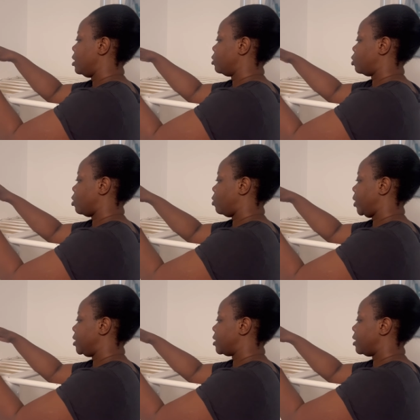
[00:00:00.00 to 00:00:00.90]
So
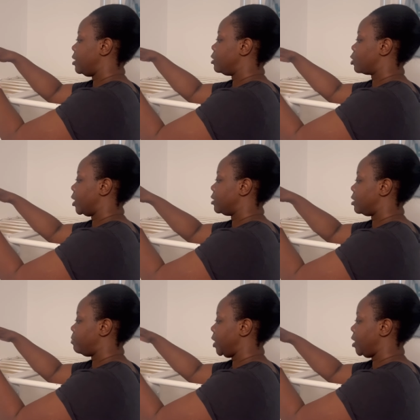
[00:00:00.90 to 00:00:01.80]
he said he's going
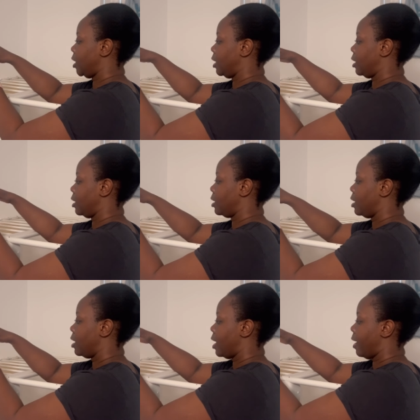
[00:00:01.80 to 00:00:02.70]
to be here
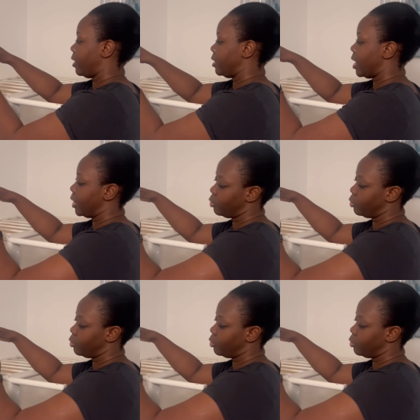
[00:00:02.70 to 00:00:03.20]
at nine